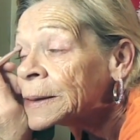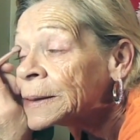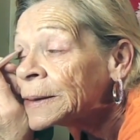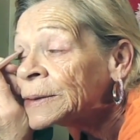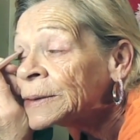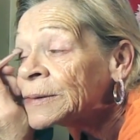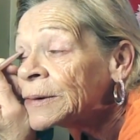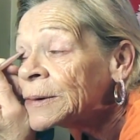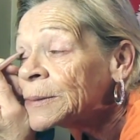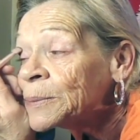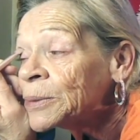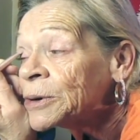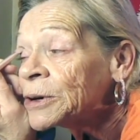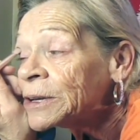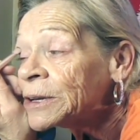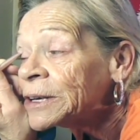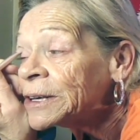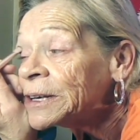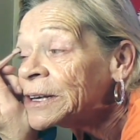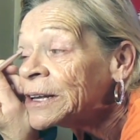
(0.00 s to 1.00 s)
So I'm
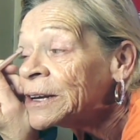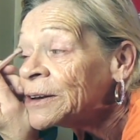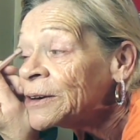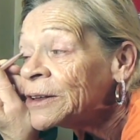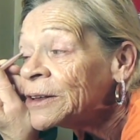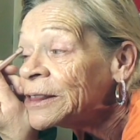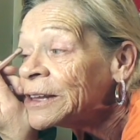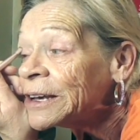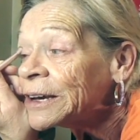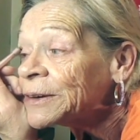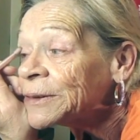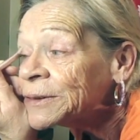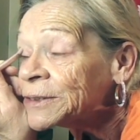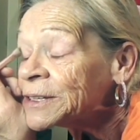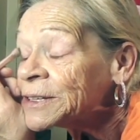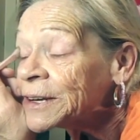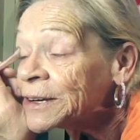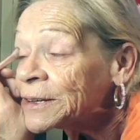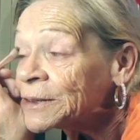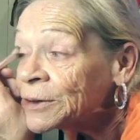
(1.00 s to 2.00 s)
putting it on the
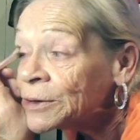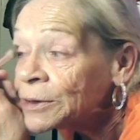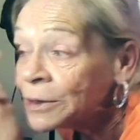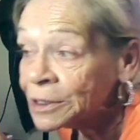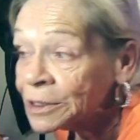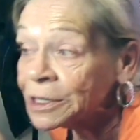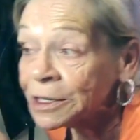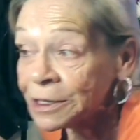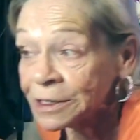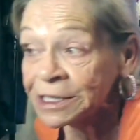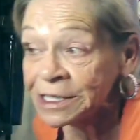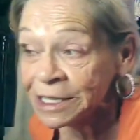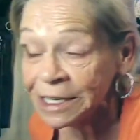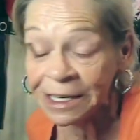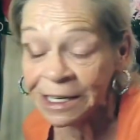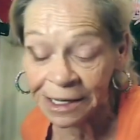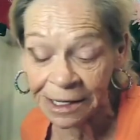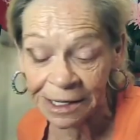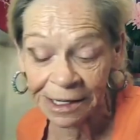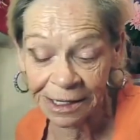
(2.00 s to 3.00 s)
outside corner and
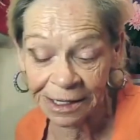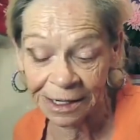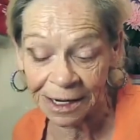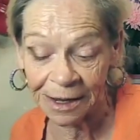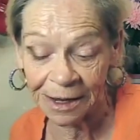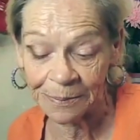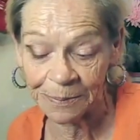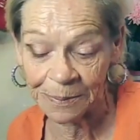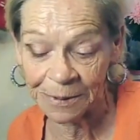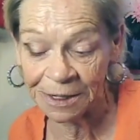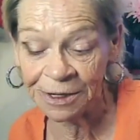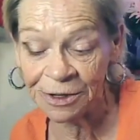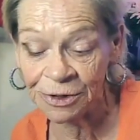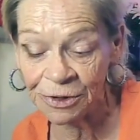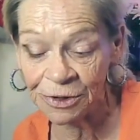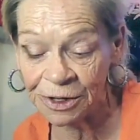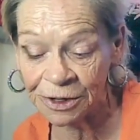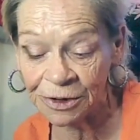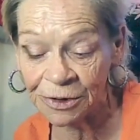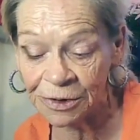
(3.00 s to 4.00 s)
taking it up
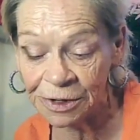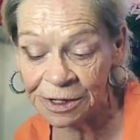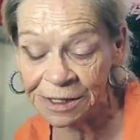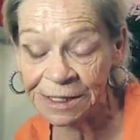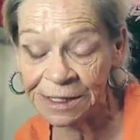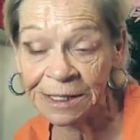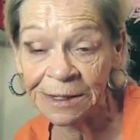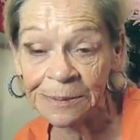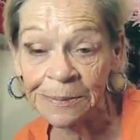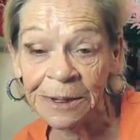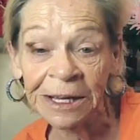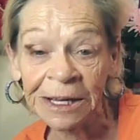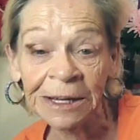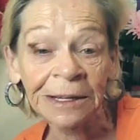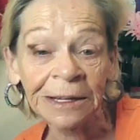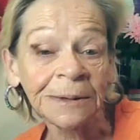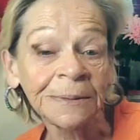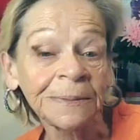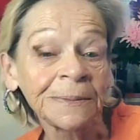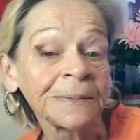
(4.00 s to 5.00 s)
into the crease a
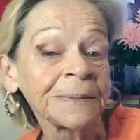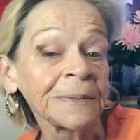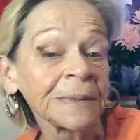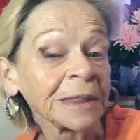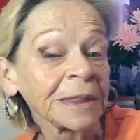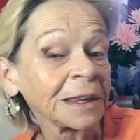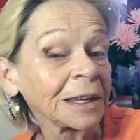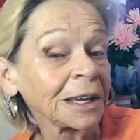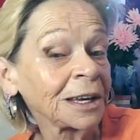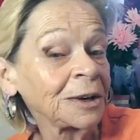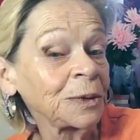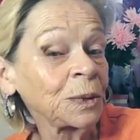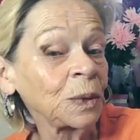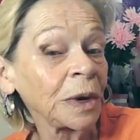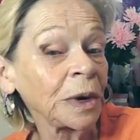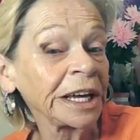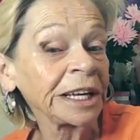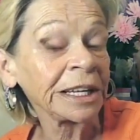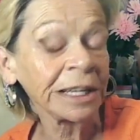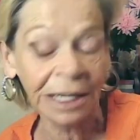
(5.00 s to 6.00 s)
bit. I
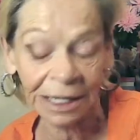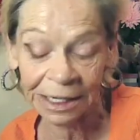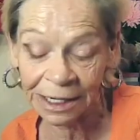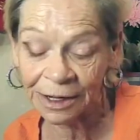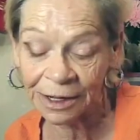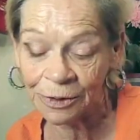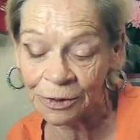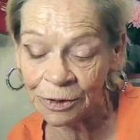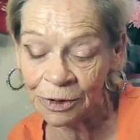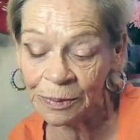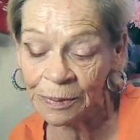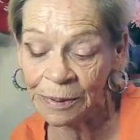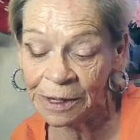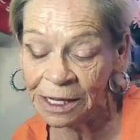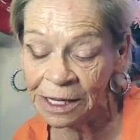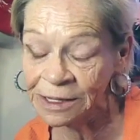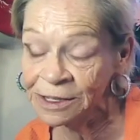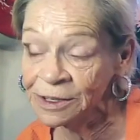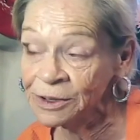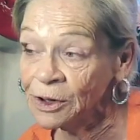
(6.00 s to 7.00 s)
winged it out a
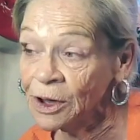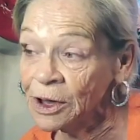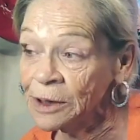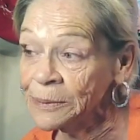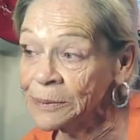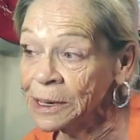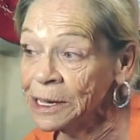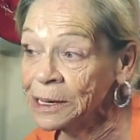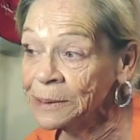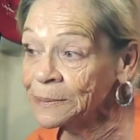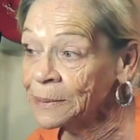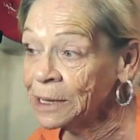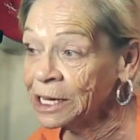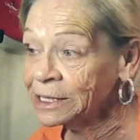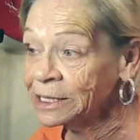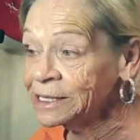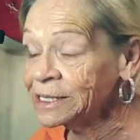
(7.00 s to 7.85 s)
bit, so I made my